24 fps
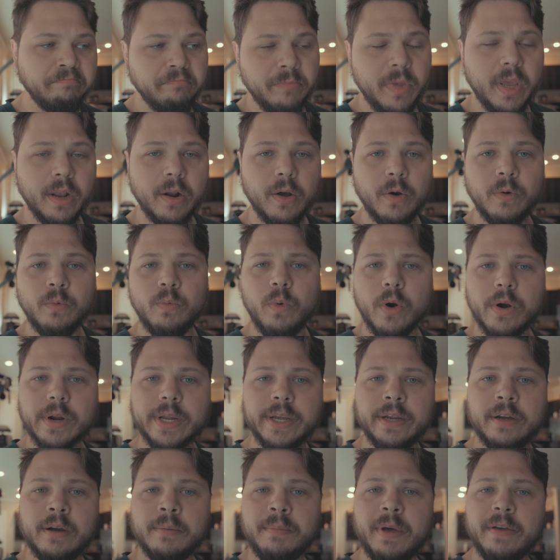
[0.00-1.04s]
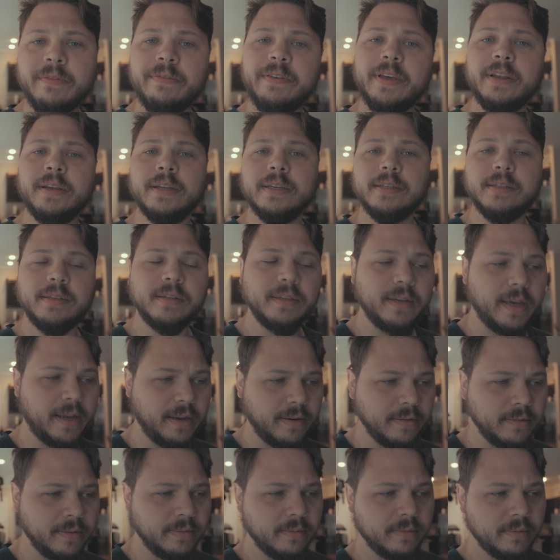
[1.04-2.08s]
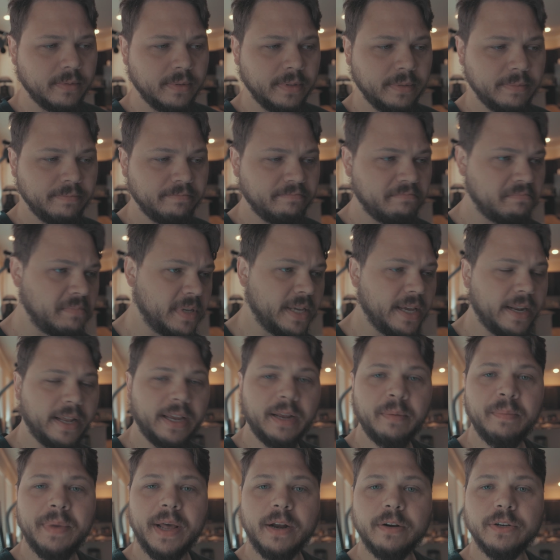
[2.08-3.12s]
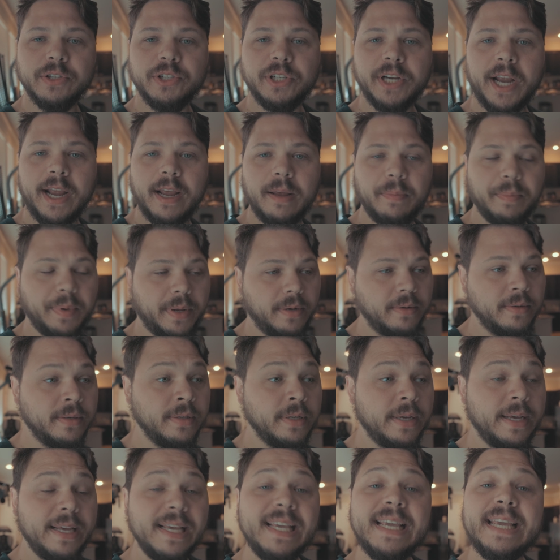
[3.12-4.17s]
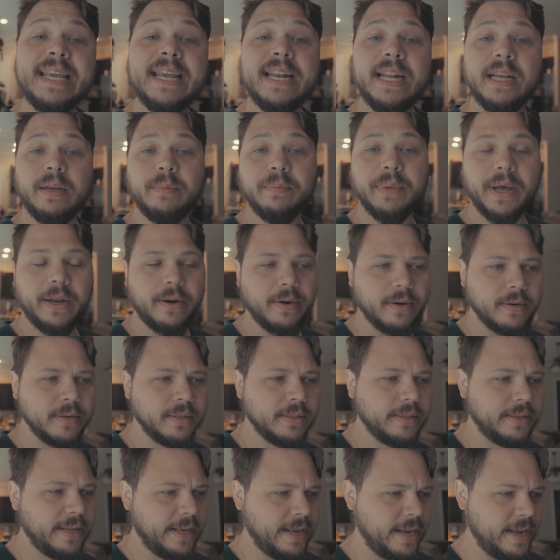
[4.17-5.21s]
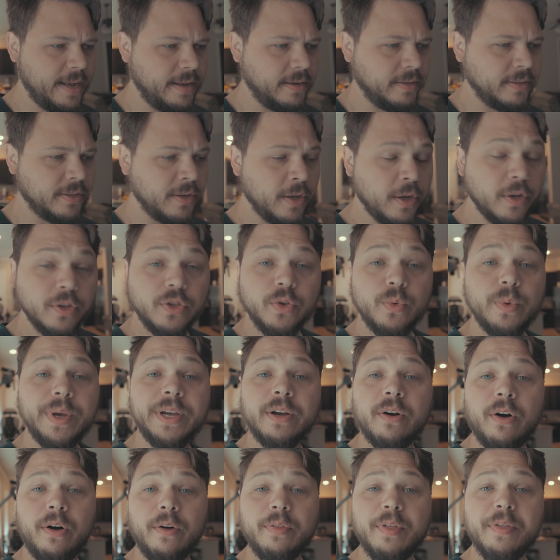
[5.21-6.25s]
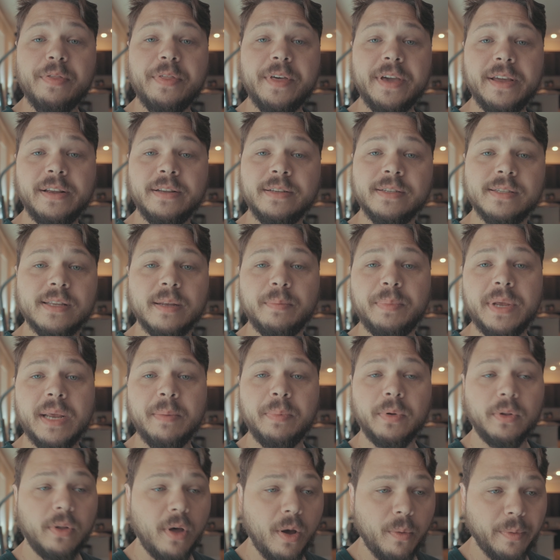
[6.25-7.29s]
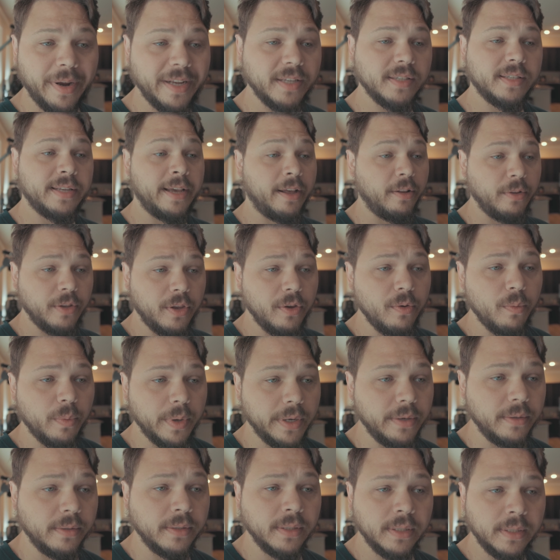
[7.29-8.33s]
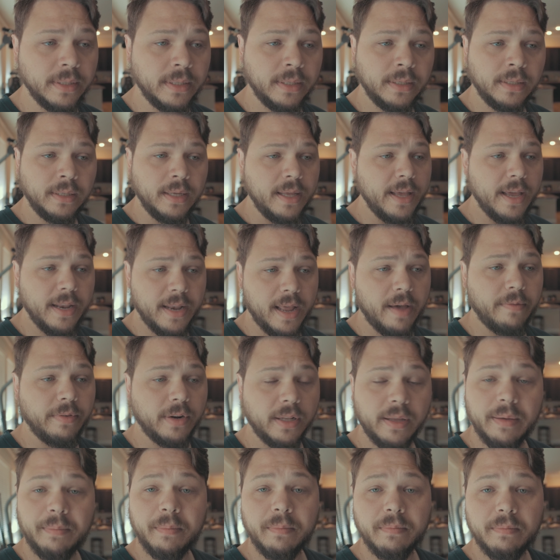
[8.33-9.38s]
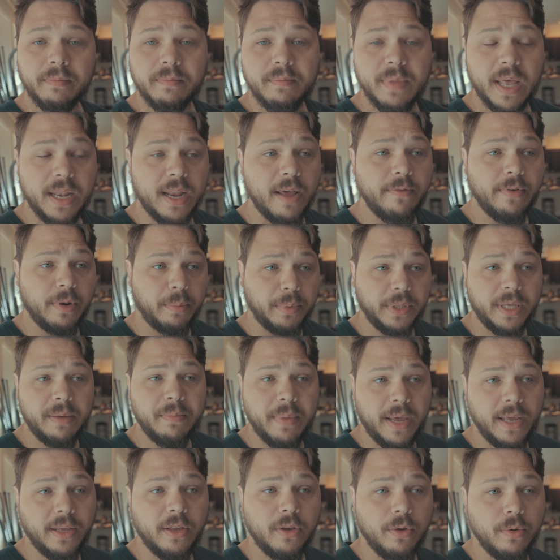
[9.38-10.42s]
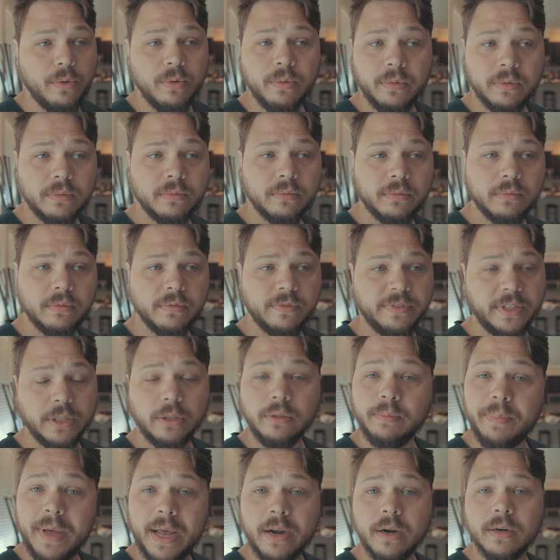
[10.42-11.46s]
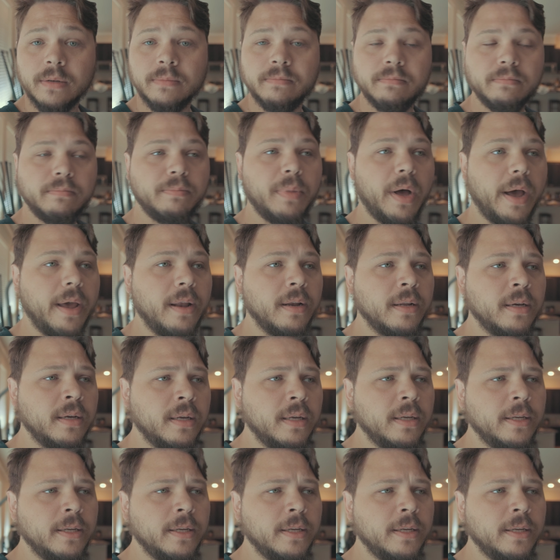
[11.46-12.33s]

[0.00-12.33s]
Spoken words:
working on my fitness, and getting in better shape, and eating better, and doing all the things that people always tell you will inevitably make you feel better. But